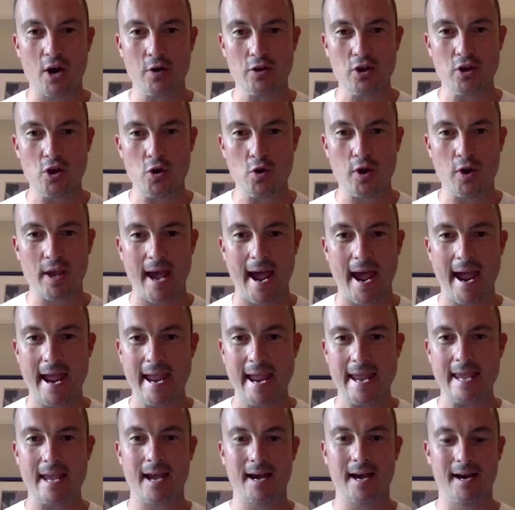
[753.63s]

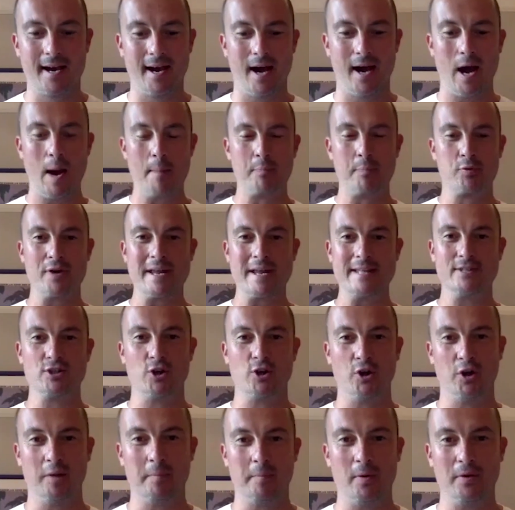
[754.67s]
UK
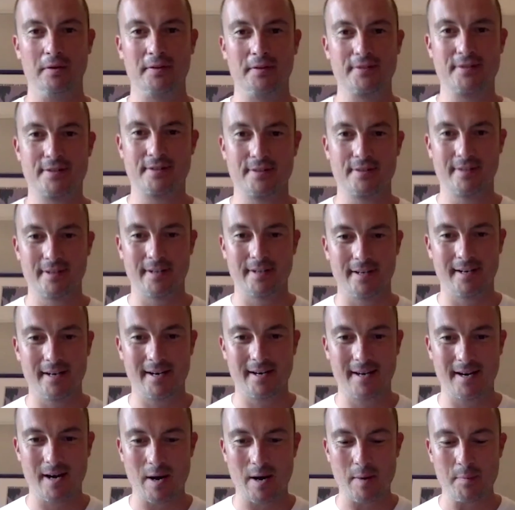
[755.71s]
pre-tournament
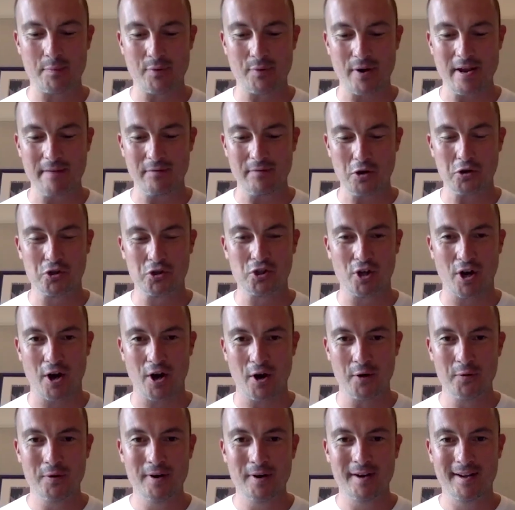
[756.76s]
preview
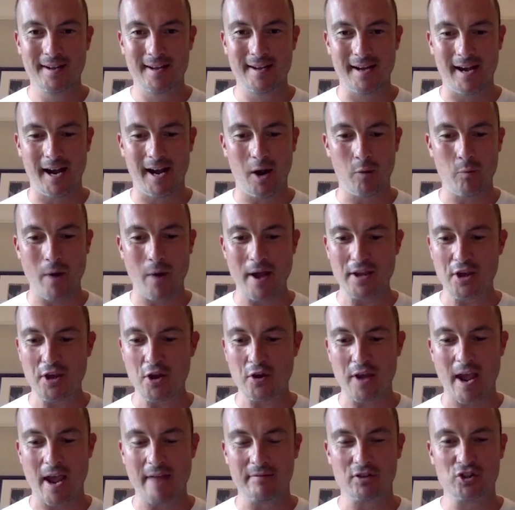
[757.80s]
show where you
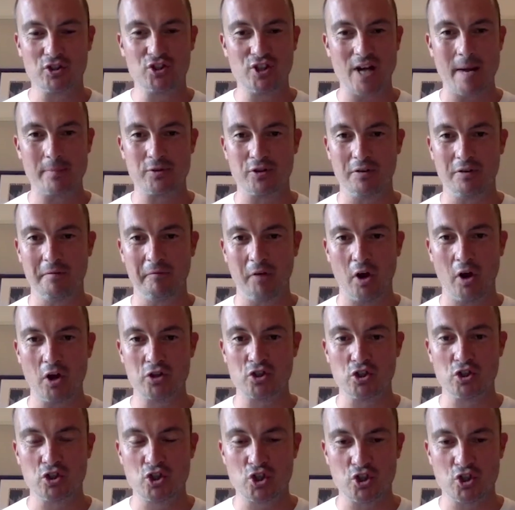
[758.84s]
gave us chapter and verse
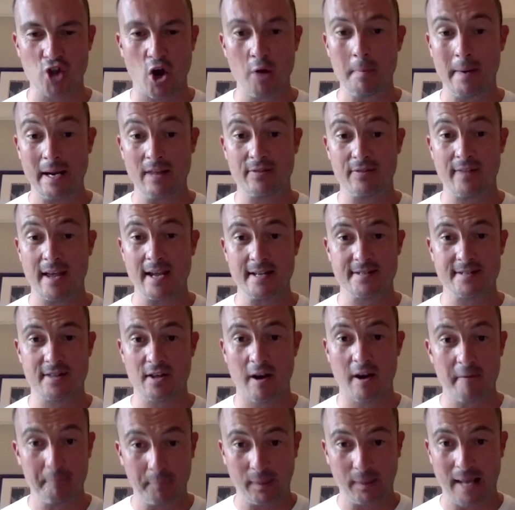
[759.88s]
and so many things that
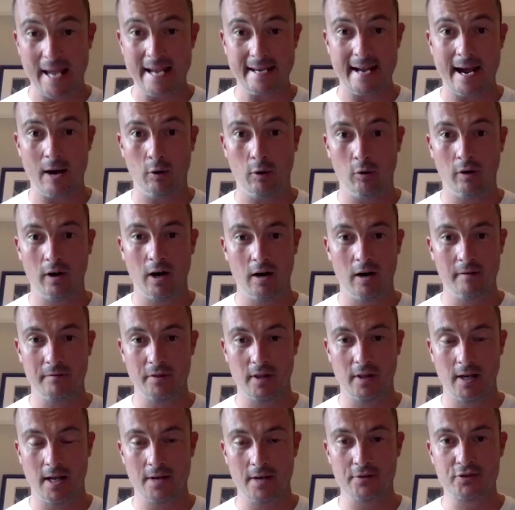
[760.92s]
have played out over
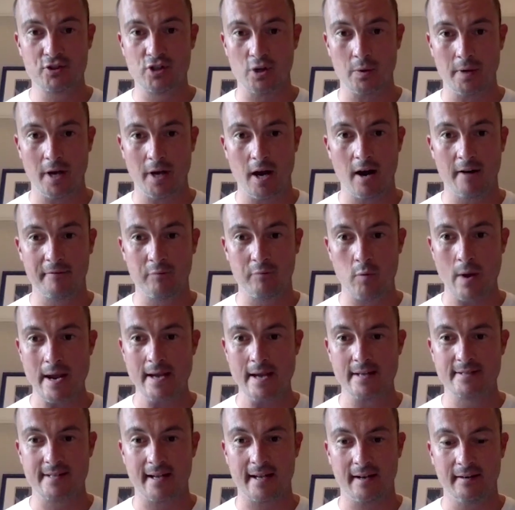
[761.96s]
the last 2.5
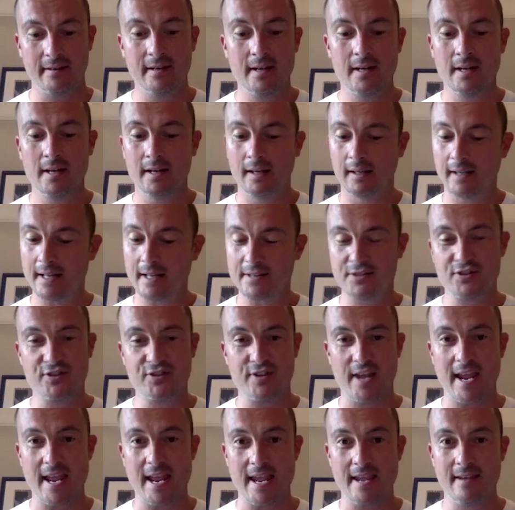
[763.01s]
weeks. And let's
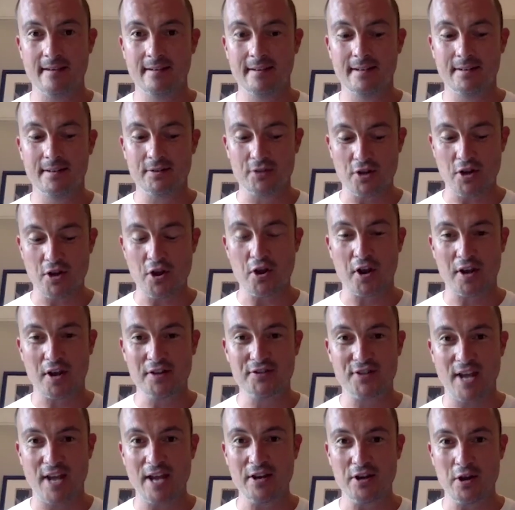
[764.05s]
see, do you
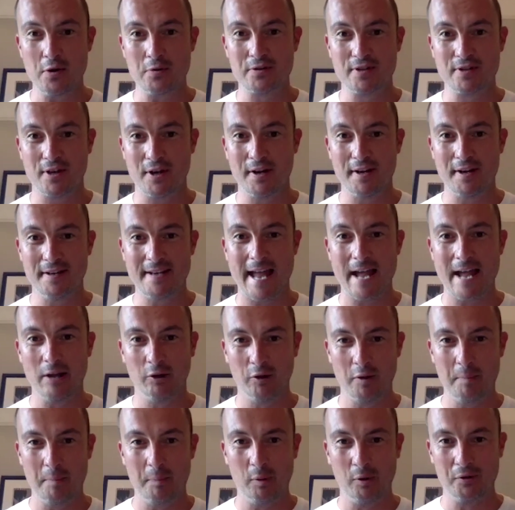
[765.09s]
continue to nail
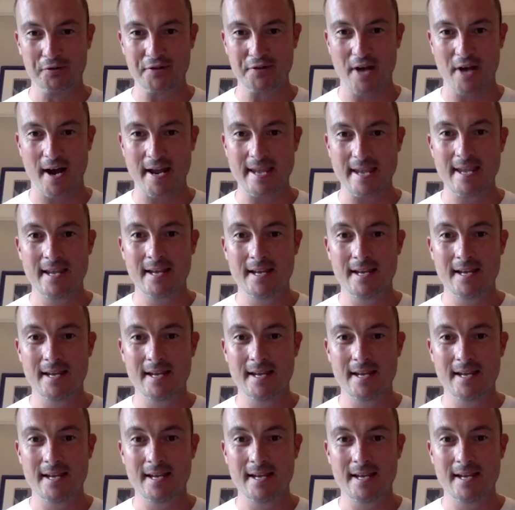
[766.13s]
the bullseye?